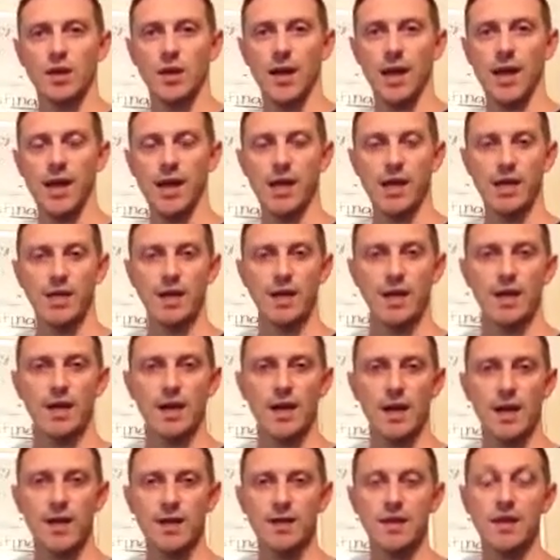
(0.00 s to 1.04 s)
And
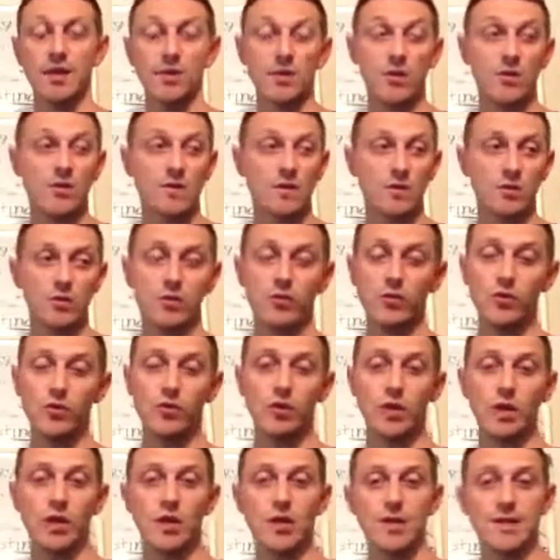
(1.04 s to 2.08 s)
I think those are
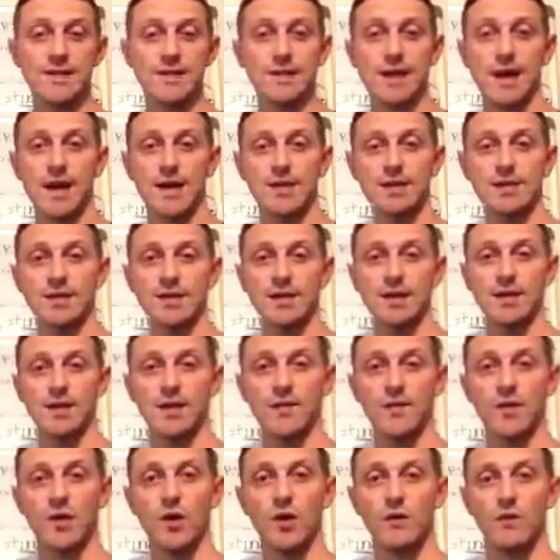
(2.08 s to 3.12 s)
really good stocks to get
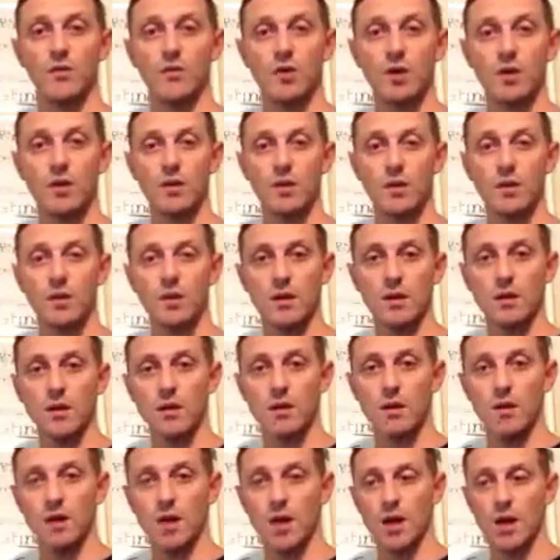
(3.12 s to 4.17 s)
involved with,
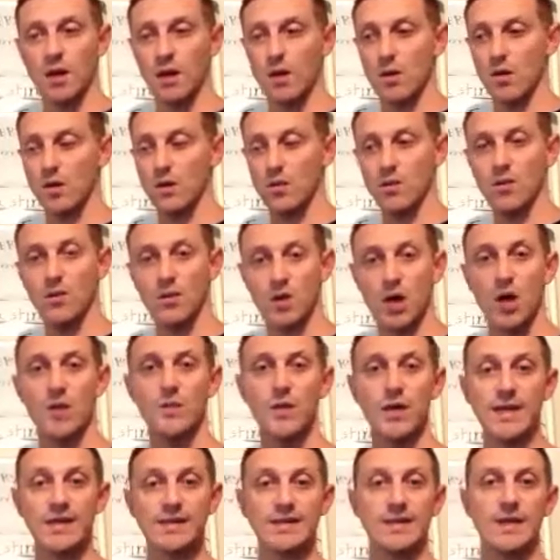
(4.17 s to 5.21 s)
or
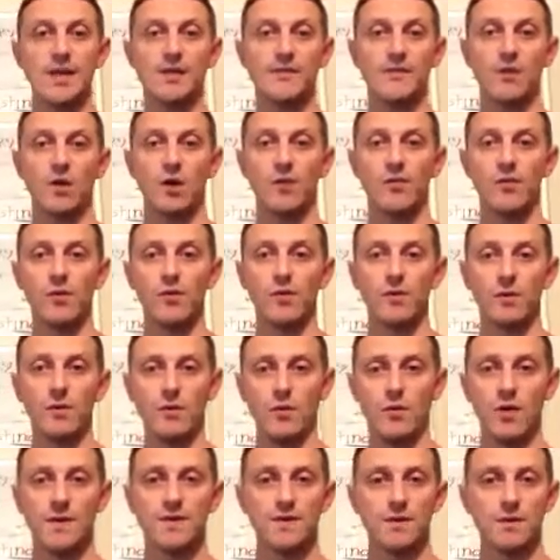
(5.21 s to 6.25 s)
companies to get involved with, are the
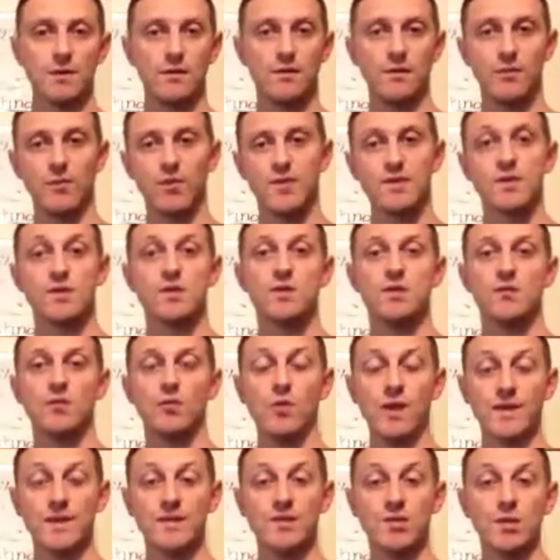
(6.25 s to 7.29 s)
ones that have
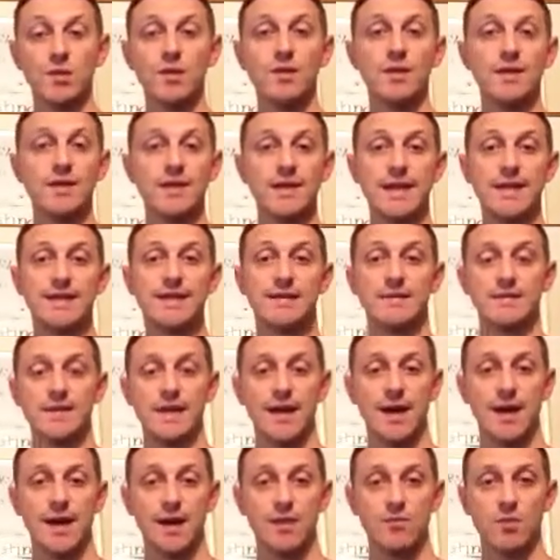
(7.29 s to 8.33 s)
withstood the test of
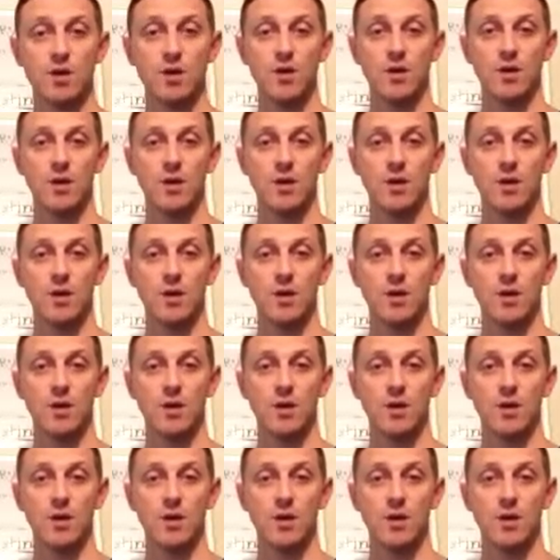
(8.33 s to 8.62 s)
time.